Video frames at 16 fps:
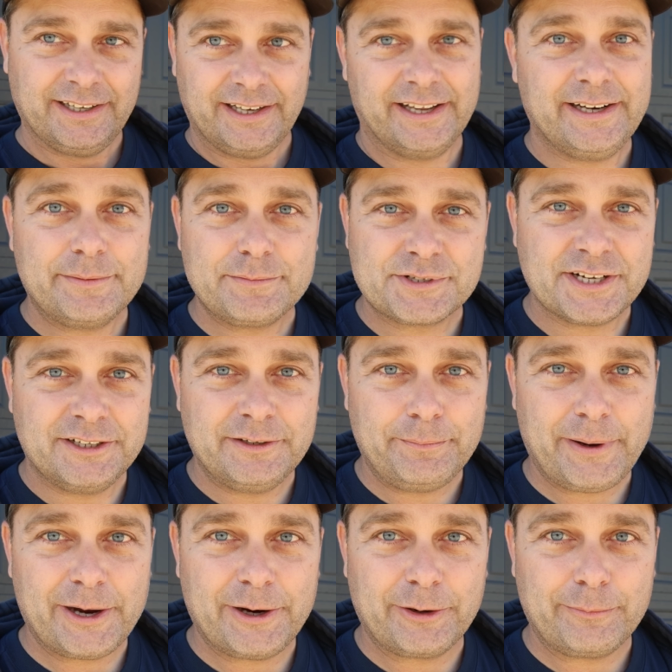and I'm
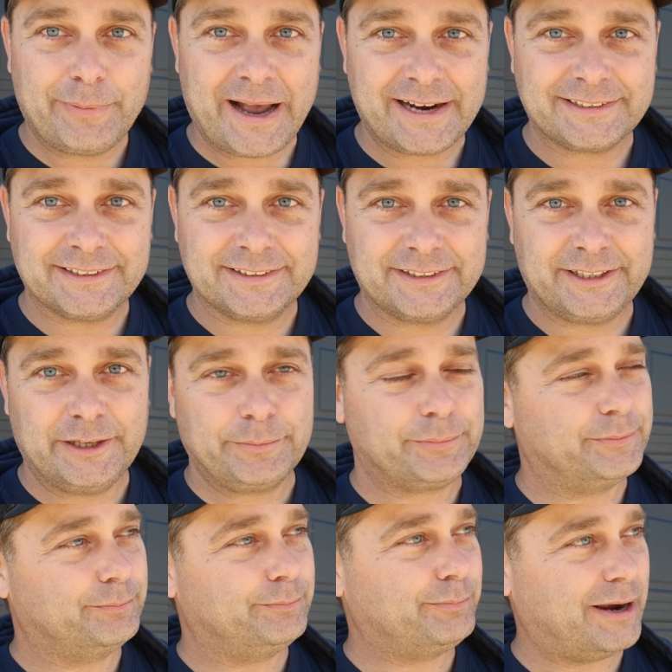selling power back to the
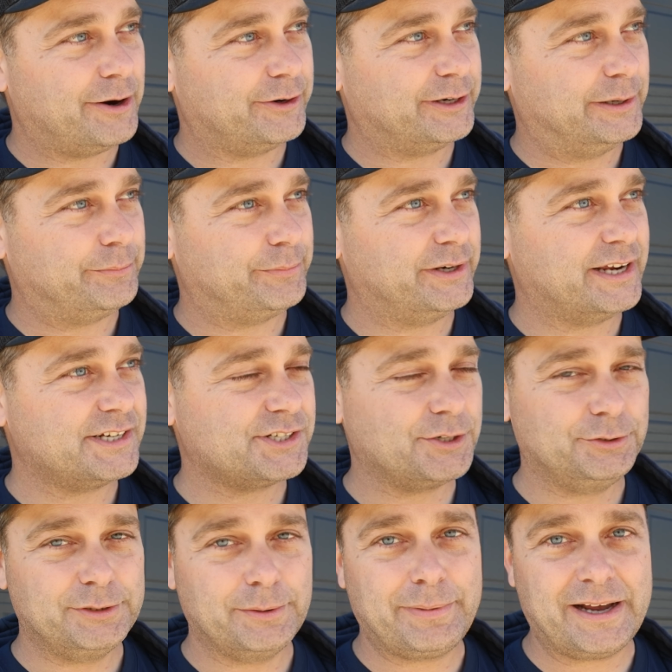power company. I
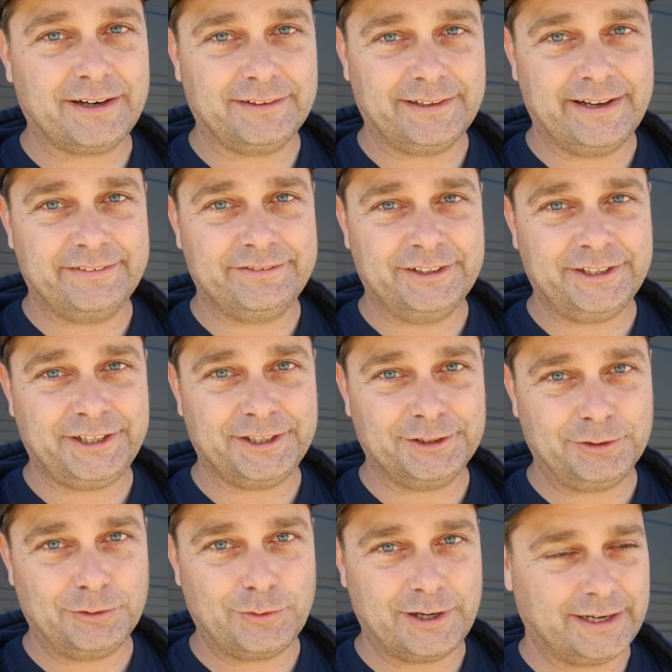sold about 11
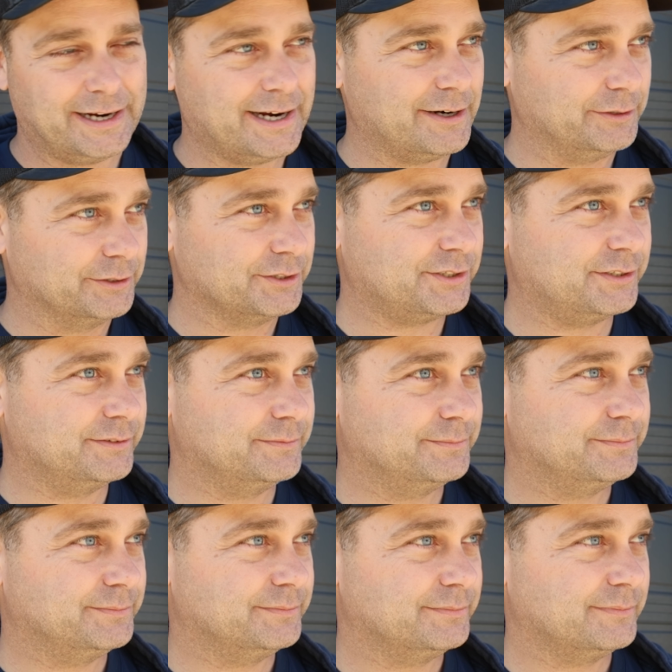kilowatt hours.
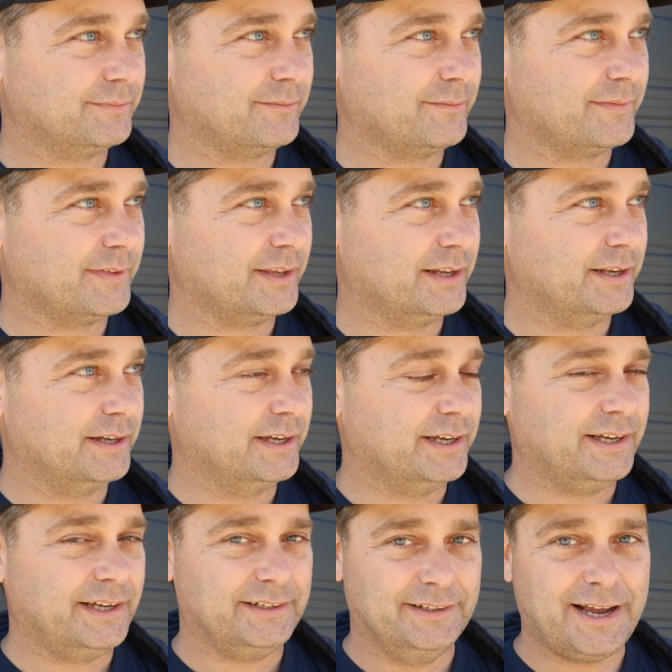
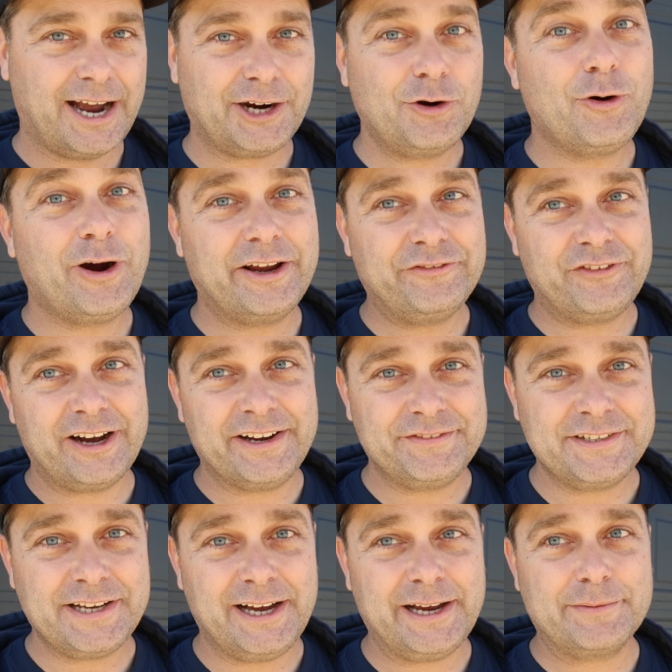Not quite
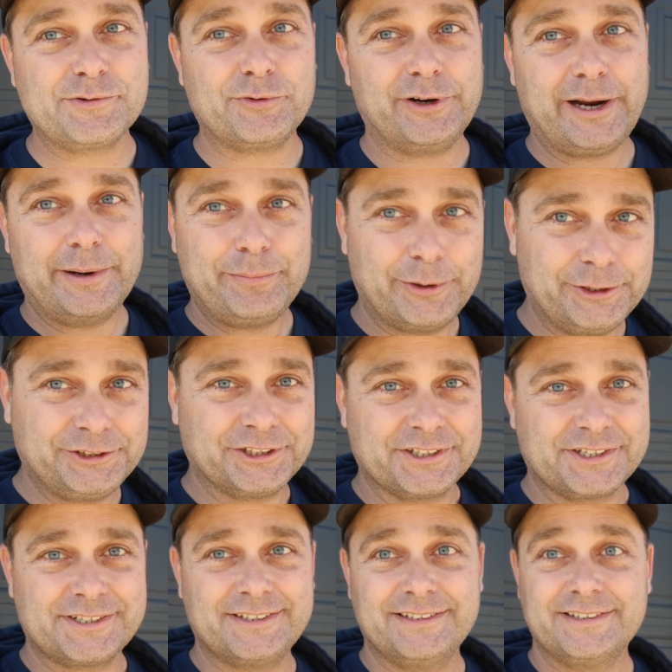5 times what I
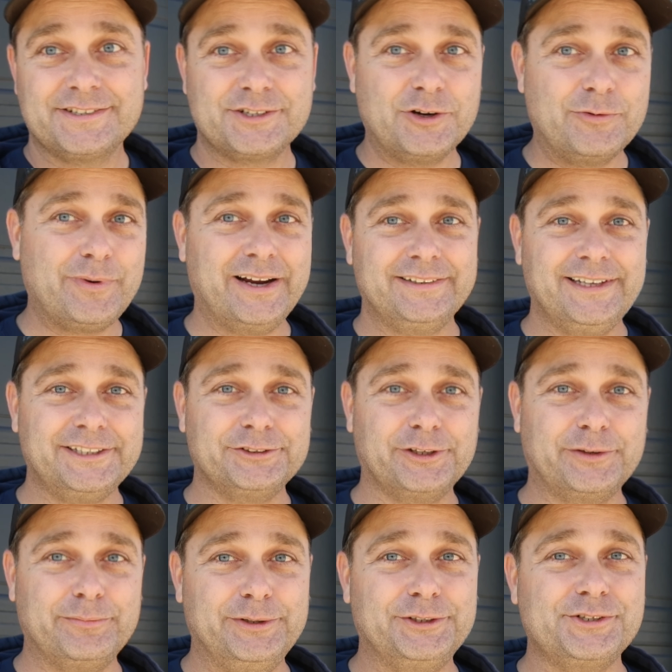purchased. So my
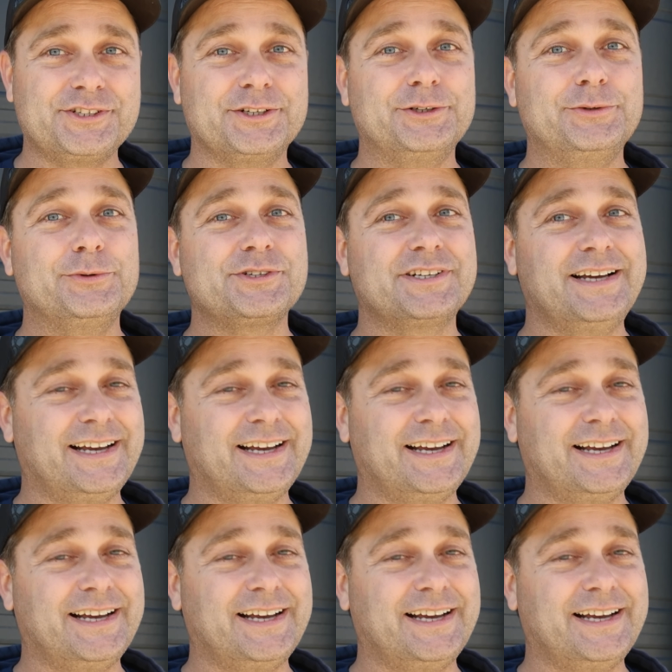electric bill still was